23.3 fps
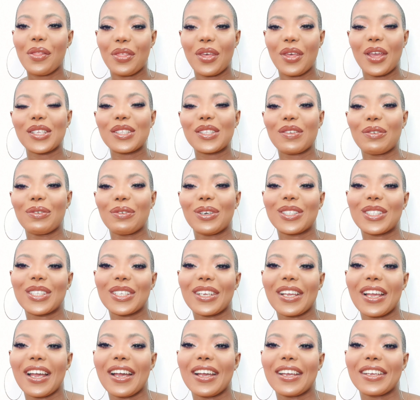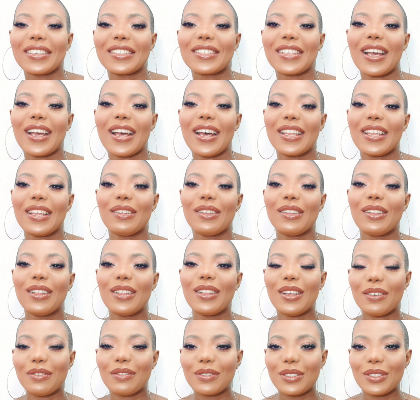Thanks for watching, guys, and I'd
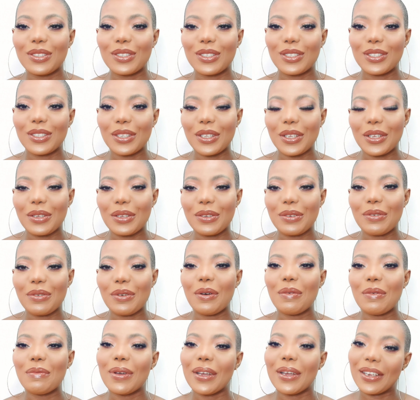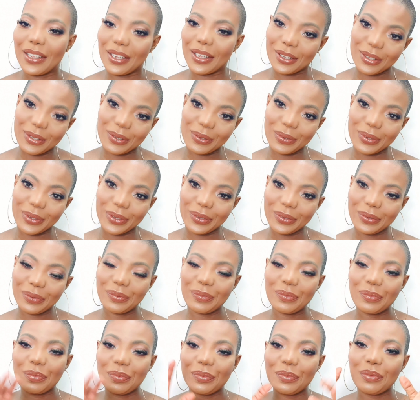love to see you on my next one.
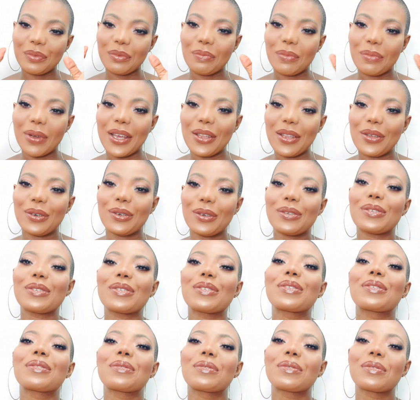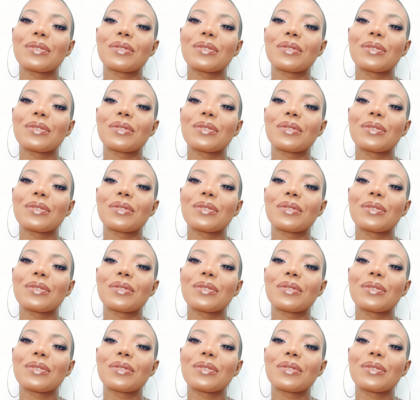Bye dolls.